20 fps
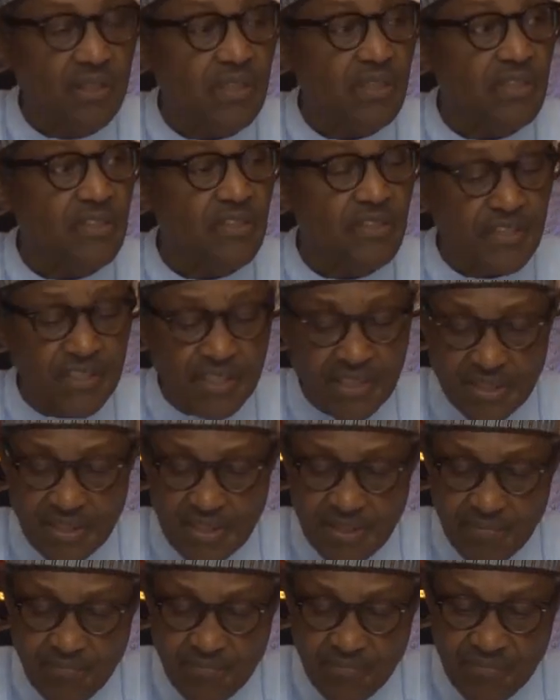
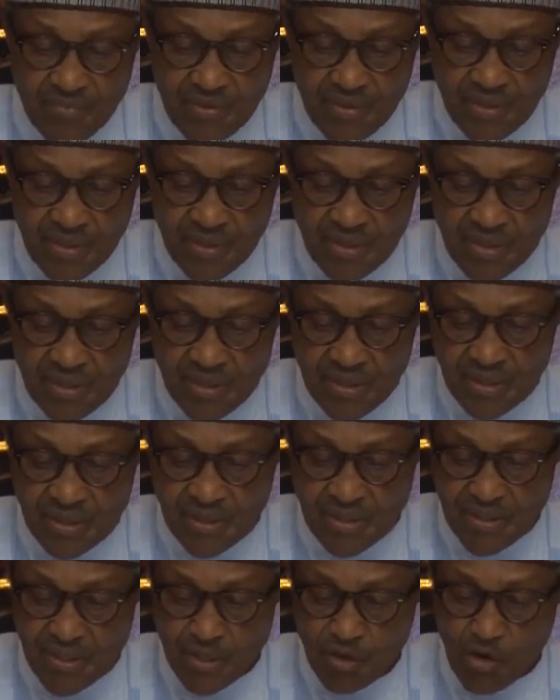Indeed,
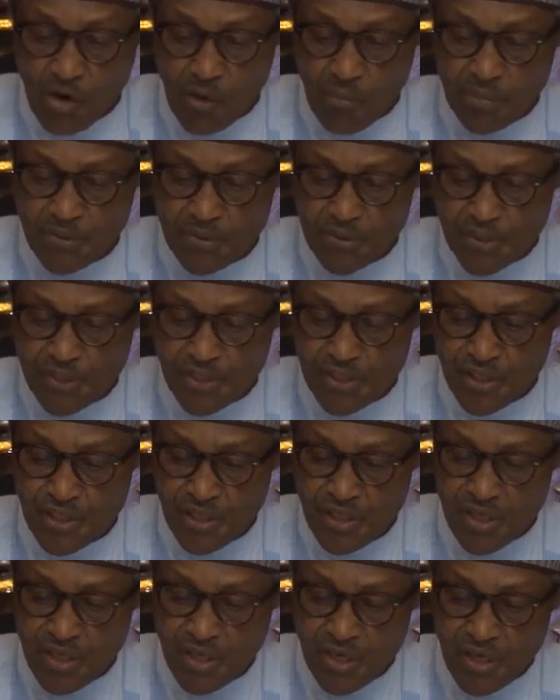the
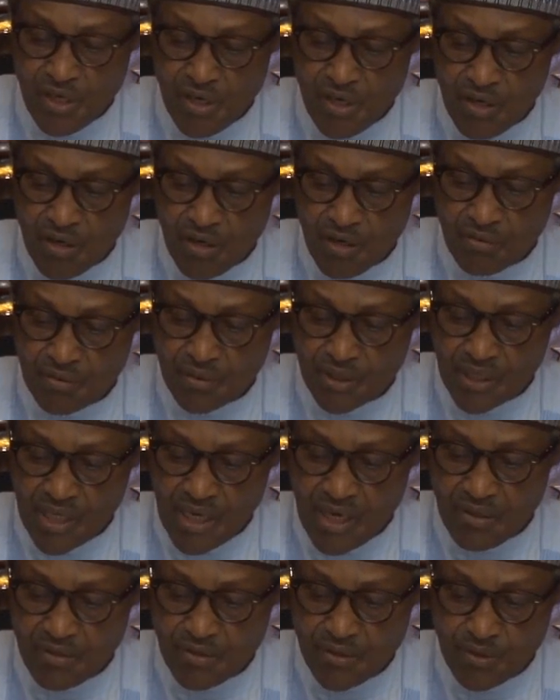composition of the
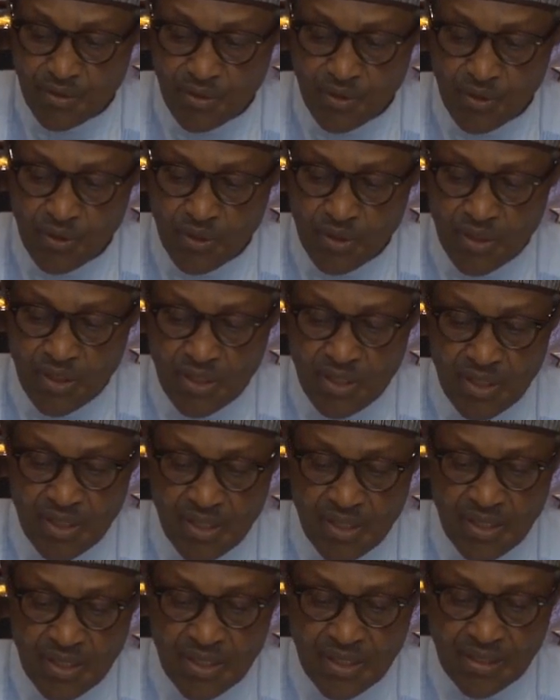Council
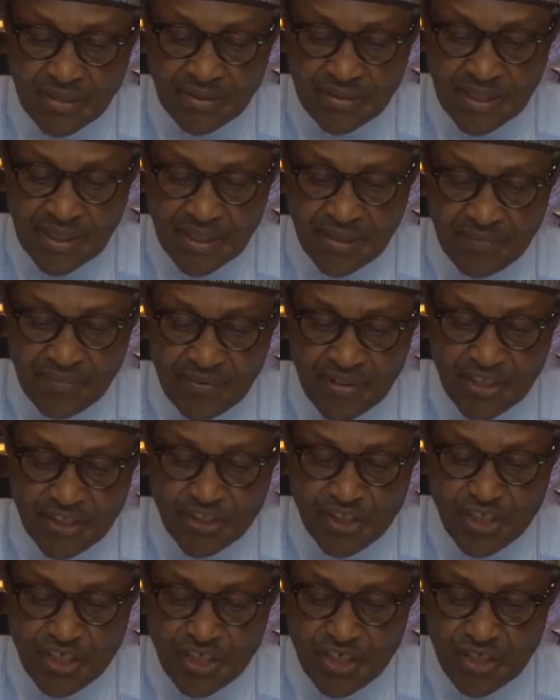is a
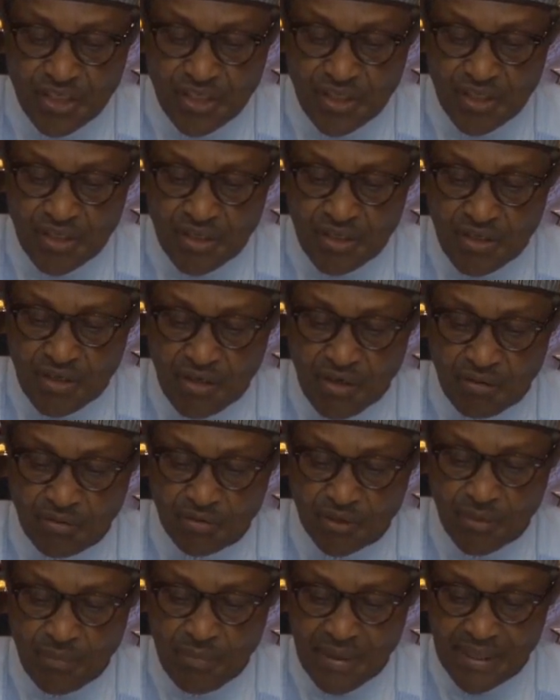reflection of
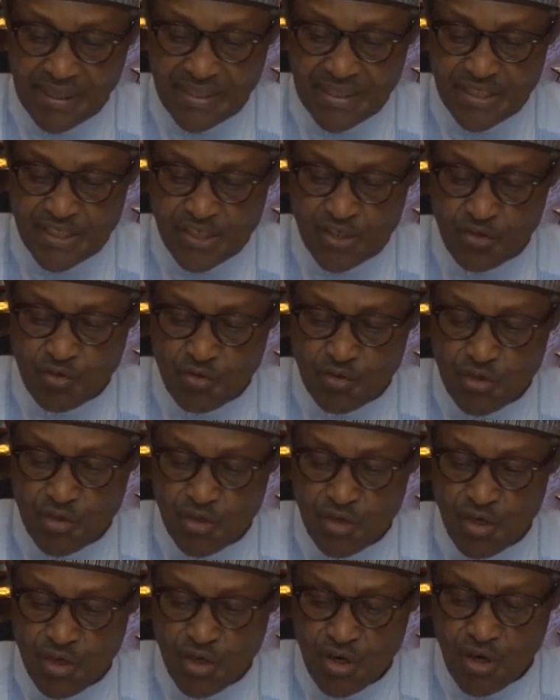the magnitude
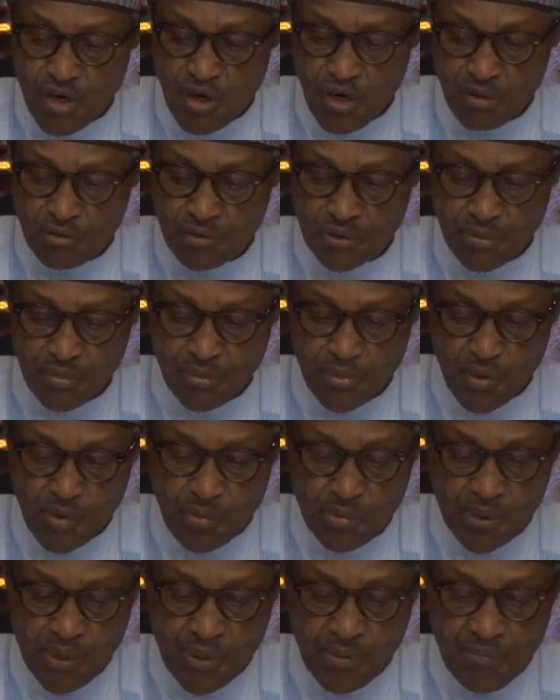of the
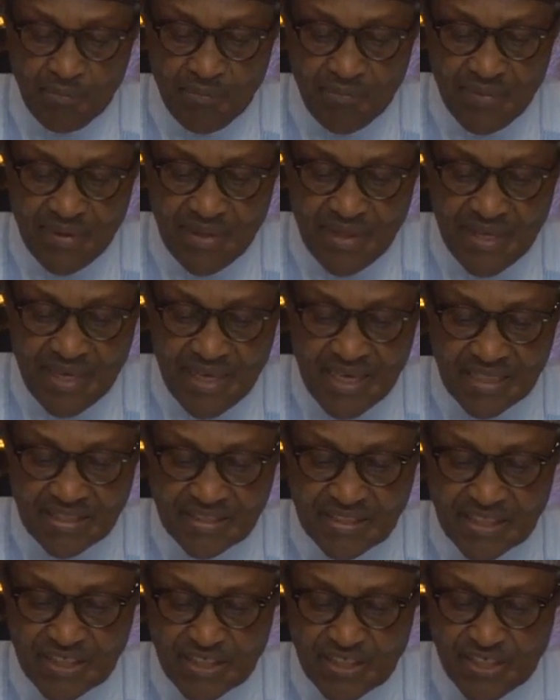problem and
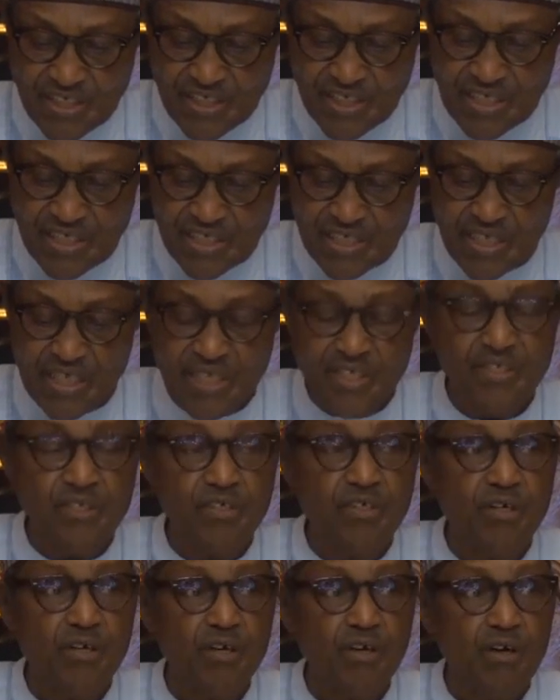the seriousness
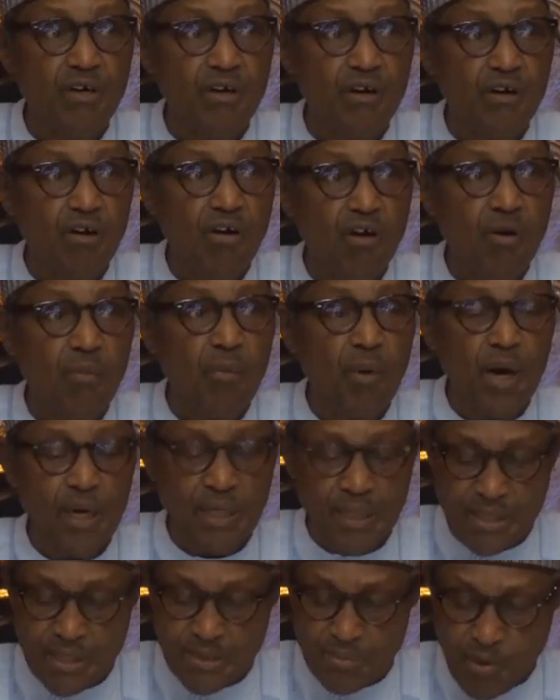of our
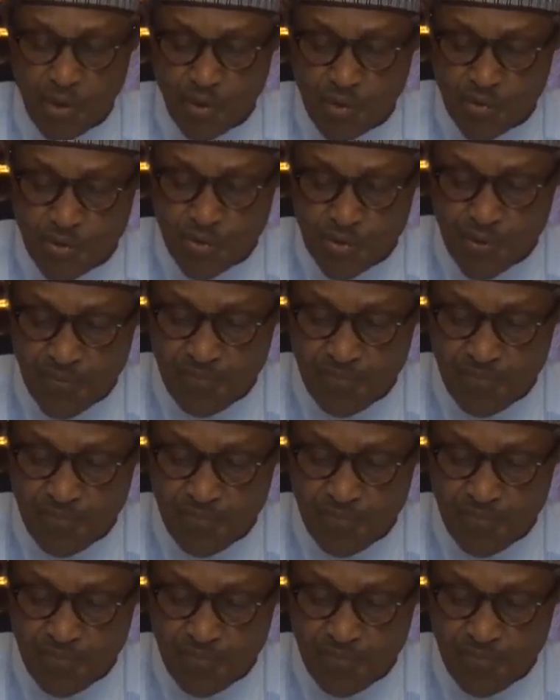response.